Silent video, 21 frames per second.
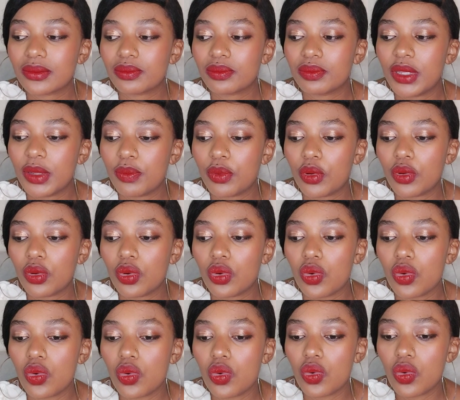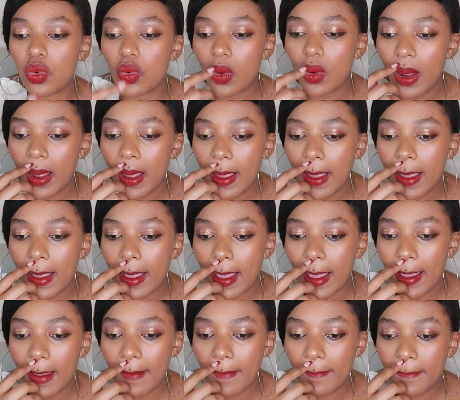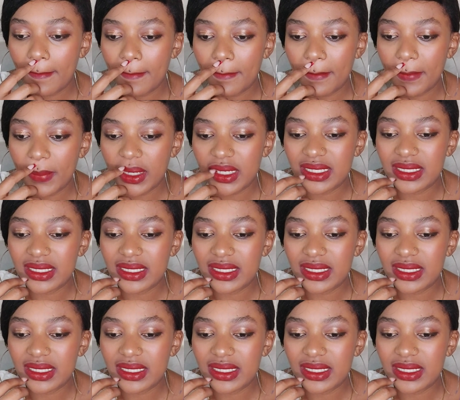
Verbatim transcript: people who um